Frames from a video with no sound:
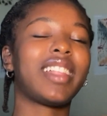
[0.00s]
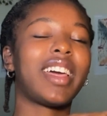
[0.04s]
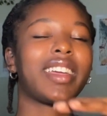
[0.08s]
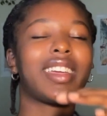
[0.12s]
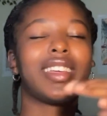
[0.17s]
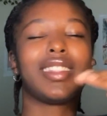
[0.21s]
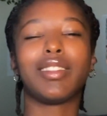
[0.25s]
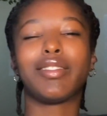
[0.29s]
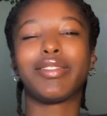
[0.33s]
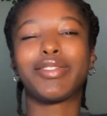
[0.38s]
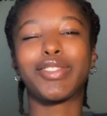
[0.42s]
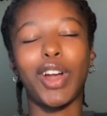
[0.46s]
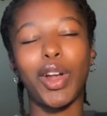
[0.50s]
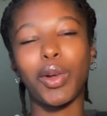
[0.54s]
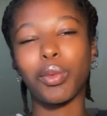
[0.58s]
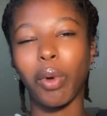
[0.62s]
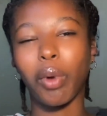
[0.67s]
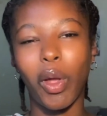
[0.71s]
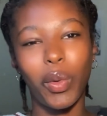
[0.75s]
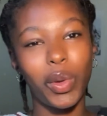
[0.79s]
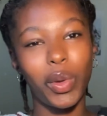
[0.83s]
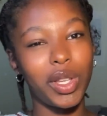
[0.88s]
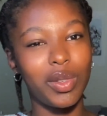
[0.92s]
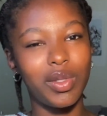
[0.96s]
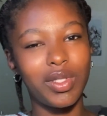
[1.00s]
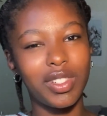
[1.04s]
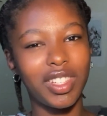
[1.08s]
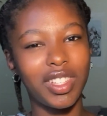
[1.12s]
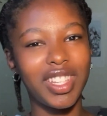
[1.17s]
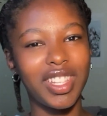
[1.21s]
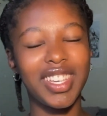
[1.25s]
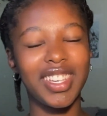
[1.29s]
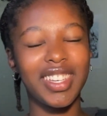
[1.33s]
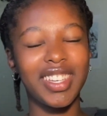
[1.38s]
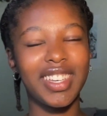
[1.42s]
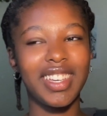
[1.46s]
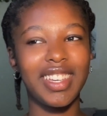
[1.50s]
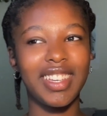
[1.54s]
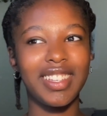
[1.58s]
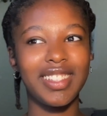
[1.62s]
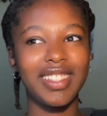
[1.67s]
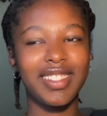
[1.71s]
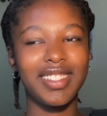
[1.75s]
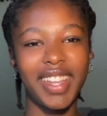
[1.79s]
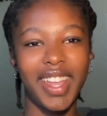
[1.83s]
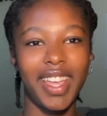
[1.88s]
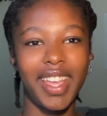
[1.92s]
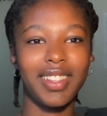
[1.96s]
like in the front row usually,
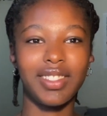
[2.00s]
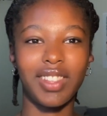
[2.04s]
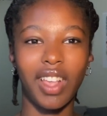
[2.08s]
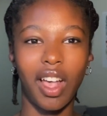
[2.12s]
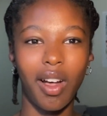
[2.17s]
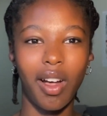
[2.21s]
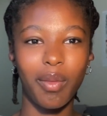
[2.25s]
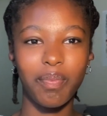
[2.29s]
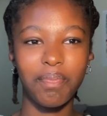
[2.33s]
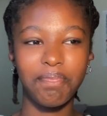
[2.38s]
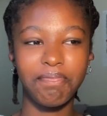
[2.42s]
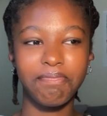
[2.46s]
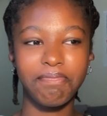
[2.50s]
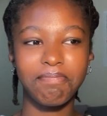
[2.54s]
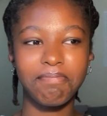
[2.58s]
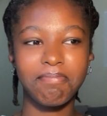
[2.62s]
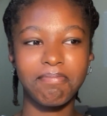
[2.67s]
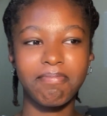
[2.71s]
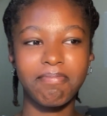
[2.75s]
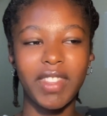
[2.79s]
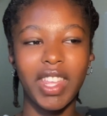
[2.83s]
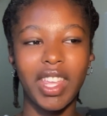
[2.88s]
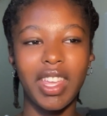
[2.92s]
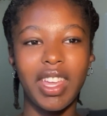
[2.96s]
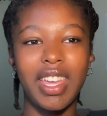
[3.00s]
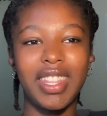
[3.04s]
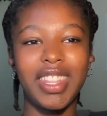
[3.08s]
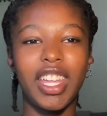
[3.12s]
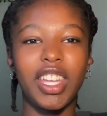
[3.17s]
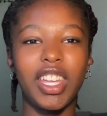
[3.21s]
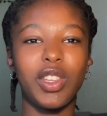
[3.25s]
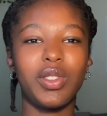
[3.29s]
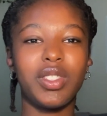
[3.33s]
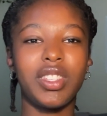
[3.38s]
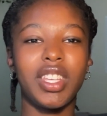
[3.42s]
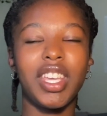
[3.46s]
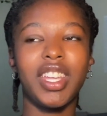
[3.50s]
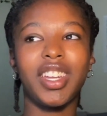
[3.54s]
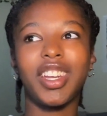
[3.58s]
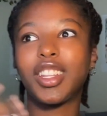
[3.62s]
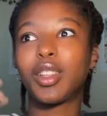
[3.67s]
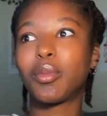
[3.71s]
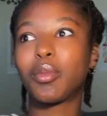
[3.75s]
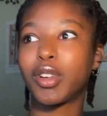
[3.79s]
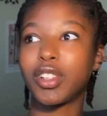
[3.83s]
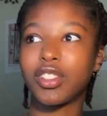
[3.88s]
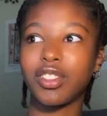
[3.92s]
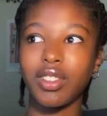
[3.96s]
stands up. And then you see
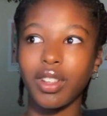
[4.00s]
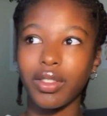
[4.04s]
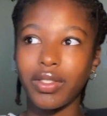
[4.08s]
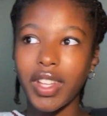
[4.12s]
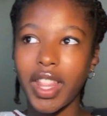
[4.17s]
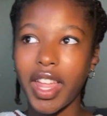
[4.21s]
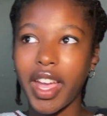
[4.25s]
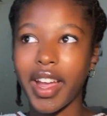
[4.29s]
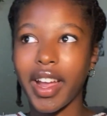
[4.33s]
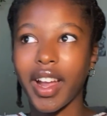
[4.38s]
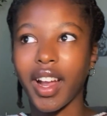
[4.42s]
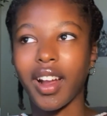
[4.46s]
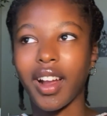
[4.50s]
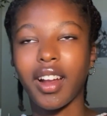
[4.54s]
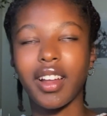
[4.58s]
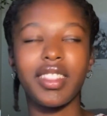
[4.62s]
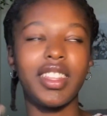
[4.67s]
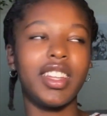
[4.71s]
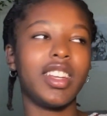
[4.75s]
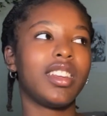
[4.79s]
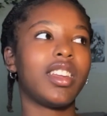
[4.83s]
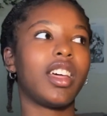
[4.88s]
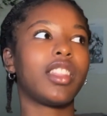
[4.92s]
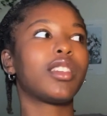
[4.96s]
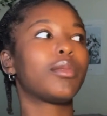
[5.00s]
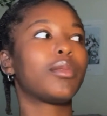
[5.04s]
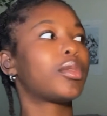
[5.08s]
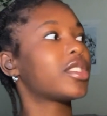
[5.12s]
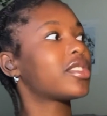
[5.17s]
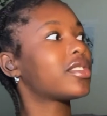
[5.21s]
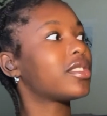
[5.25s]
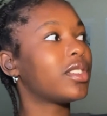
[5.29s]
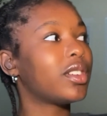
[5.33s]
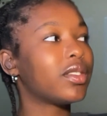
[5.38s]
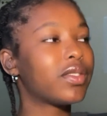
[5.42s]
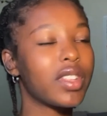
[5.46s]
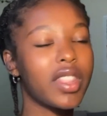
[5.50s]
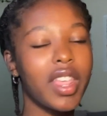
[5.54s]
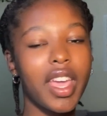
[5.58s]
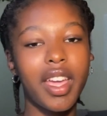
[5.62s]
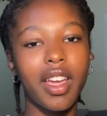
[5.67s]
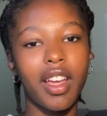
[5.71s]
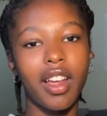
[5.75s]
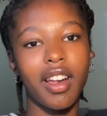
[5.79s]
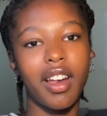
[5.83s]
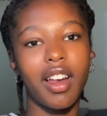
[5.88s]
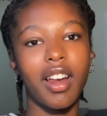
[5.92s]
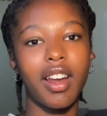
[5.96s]
another person over there, and another person over
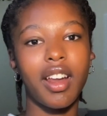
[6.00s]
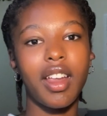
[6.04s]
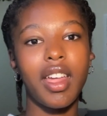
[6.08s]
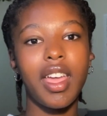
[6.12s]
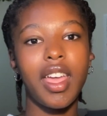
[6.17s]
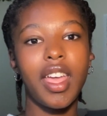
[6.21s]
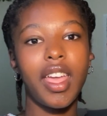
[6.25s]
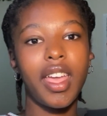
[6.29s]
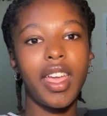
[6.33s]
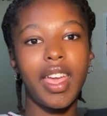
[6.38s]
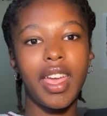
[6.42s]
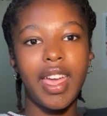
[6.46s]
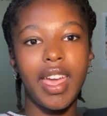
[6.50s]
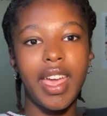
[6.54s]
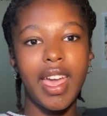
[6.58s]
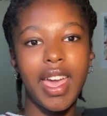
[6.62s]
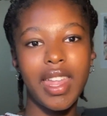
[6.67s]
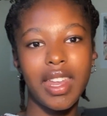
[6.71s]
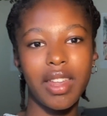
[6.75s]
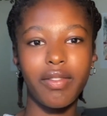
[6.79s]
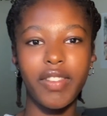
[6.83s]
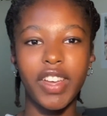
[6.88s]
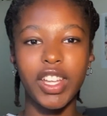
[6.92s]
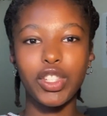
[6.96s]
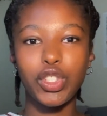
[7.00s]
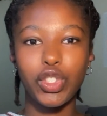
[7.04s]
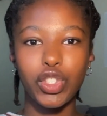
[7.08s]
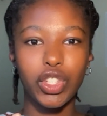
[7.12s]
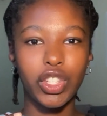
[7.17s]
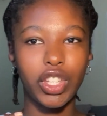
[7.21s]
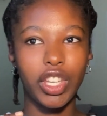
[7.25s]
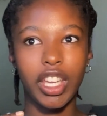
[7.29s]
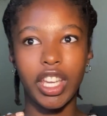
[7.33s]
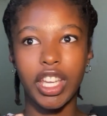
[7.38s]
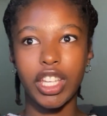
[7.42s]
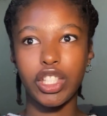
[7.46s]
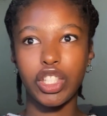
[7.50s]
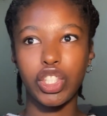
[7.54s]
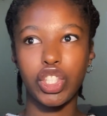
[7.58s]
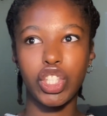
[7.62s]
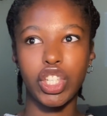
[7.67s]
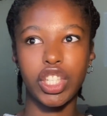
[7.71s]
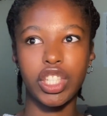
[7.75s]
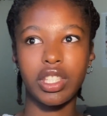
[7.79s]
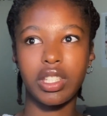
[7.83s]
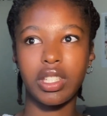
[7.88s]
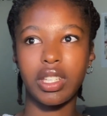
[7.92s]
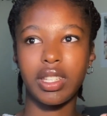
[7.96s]
there. And eventually it's
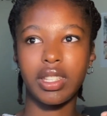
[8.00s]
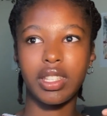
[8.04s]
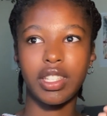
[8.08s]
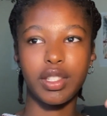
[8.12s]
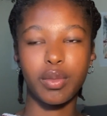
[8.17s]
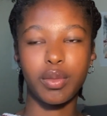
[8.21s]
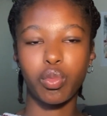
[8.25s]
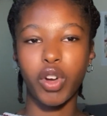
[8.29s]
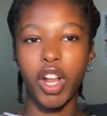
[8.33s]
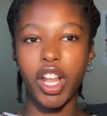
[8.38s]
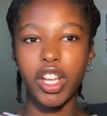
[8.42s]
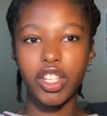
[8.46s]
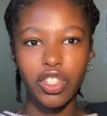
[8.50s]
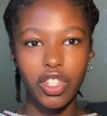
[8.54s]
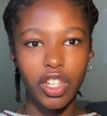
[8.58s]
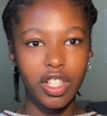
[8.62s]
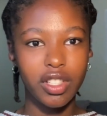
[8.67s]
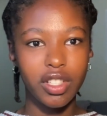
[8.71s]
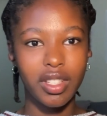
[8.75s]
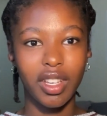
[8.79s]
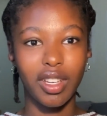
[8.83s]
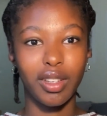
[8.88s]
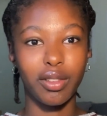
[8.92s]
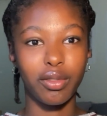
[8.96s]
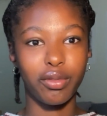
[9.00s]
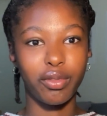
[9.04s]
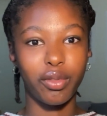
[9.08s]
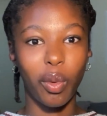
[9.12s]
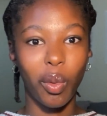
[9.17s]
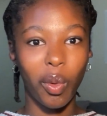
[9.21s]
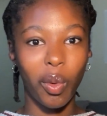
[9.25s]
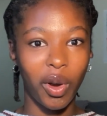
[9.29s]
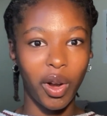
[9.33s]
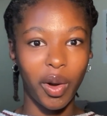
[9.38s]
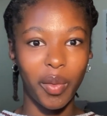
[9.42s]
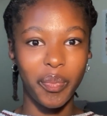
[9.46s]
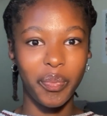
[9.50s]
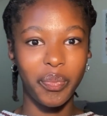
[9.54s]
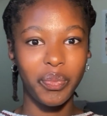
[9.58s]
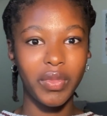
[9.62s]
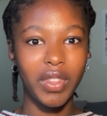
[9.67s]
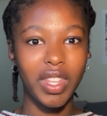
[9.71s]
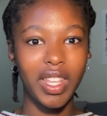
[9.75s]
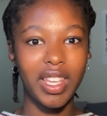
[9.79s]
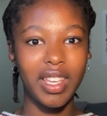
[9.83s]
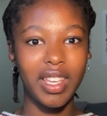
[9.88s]
just this pressure to conform.